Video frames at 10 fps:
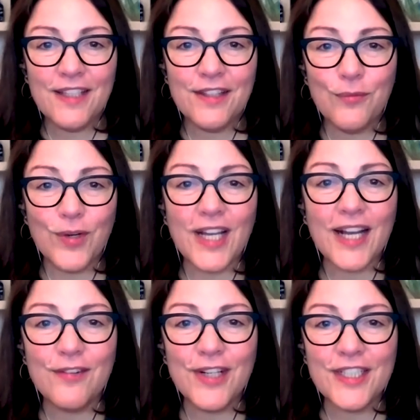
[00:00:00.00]
we're
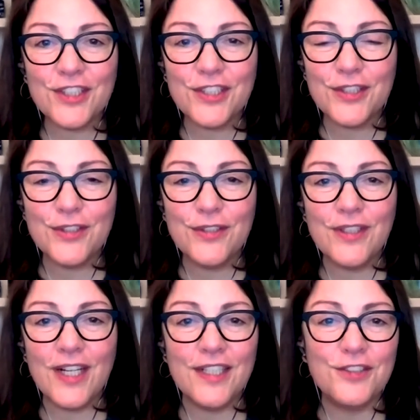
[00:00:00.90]
not going
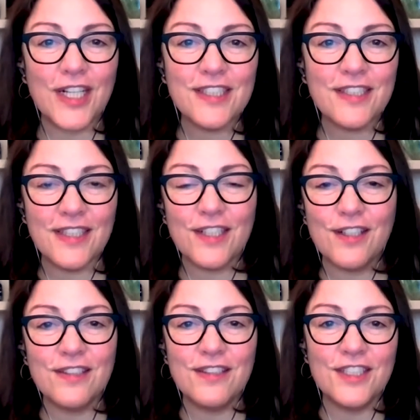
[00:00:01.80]
to address the,
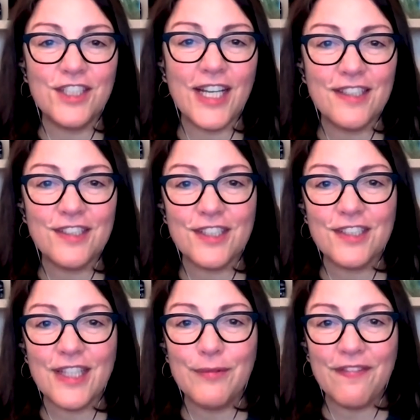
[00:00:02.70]
the challenges
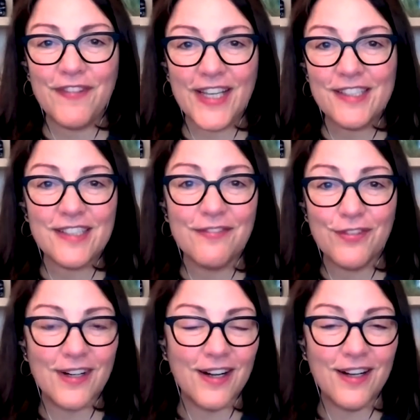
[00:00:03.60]
that we face if
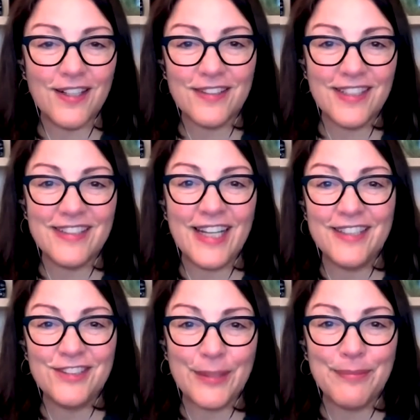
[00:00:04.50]
we're all
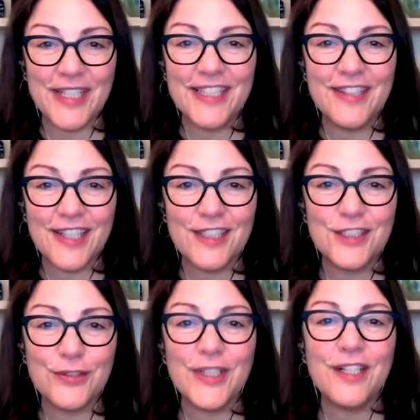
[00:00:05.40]
not jumping in there
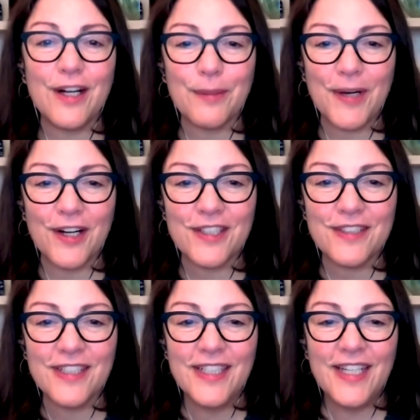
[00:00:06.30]
doing our
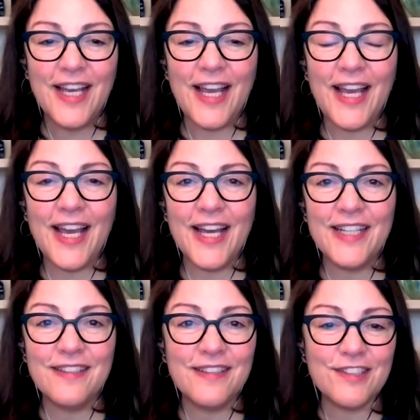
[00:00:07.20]
part.
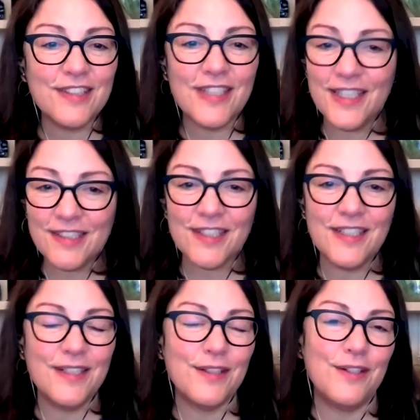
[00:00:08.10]
And this is
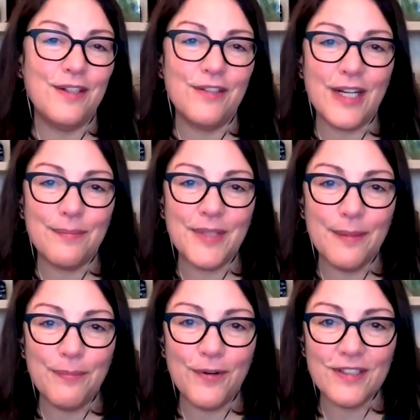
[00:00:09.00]
an incredibly
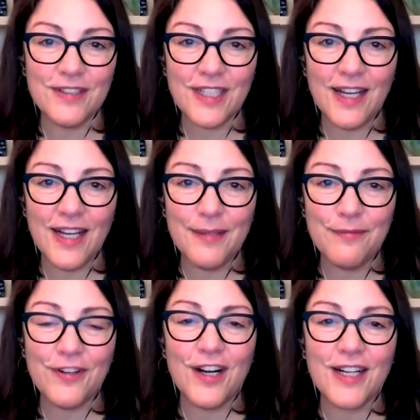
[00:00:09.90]
important time
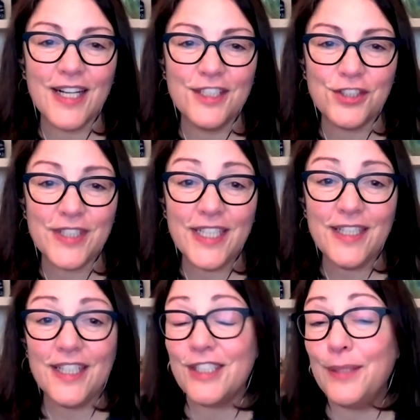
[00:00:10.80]
for our country.
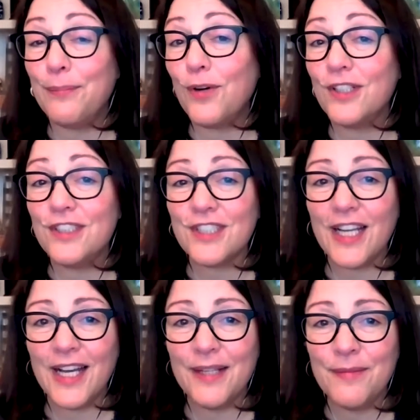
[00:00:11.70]
It's an important
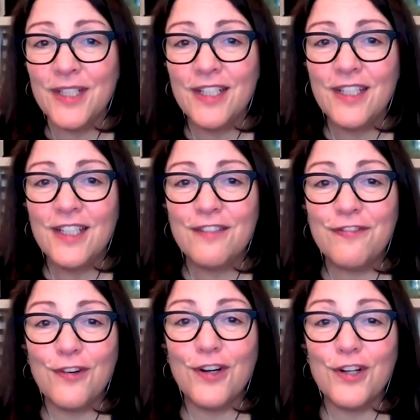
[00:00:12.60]
time
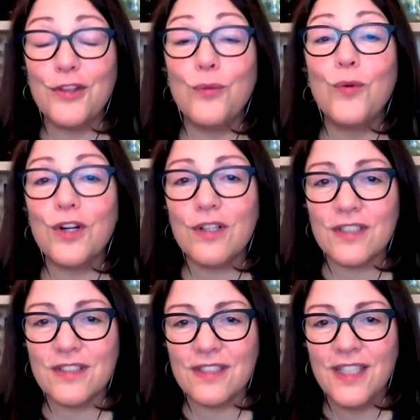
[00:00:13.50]
for the
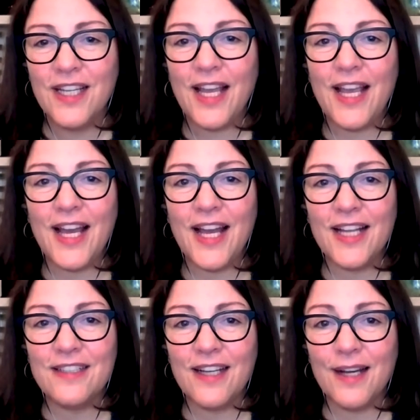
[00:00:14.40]
world.
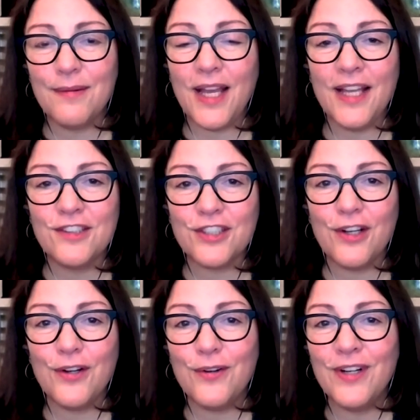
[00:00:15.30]
And, uh, and
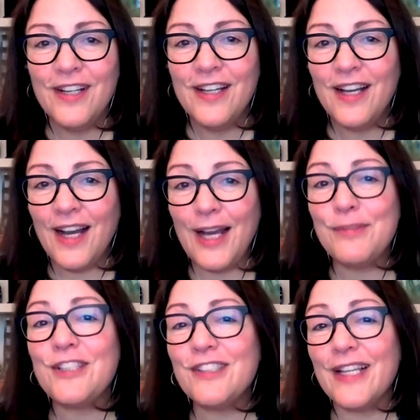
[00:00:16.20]
so I'm
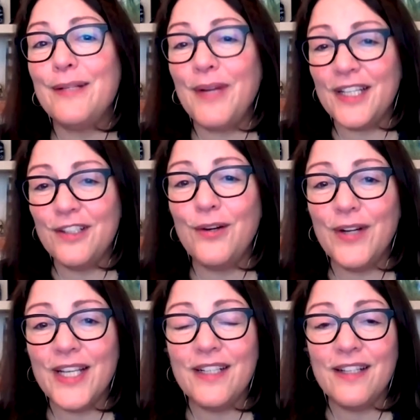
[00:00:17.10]
sustained by
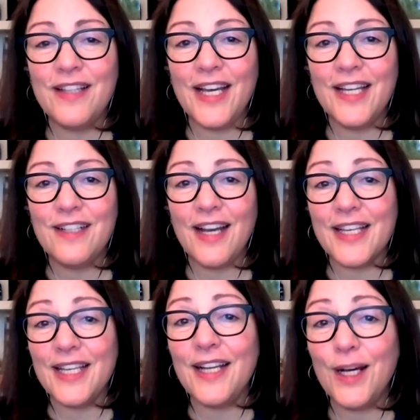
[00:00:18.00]
knowing that I
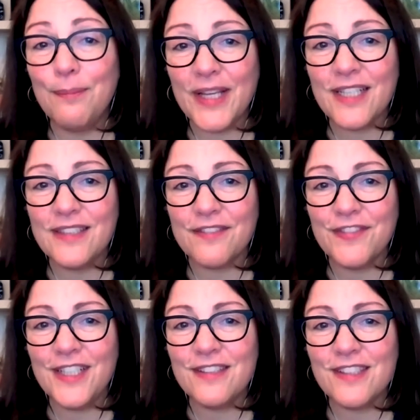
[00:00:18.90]
can help make a
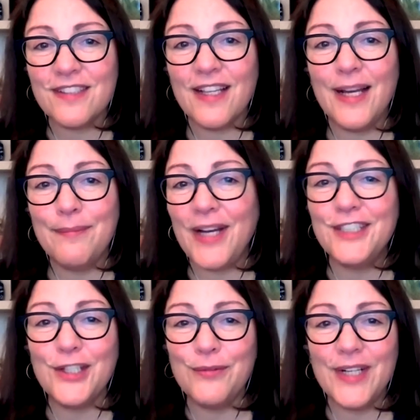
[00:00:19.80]
difference. Um, I
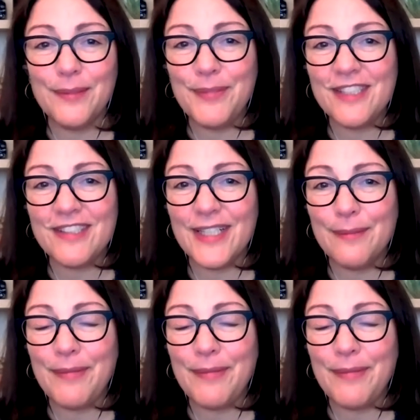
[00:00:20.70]
don't want to be sitting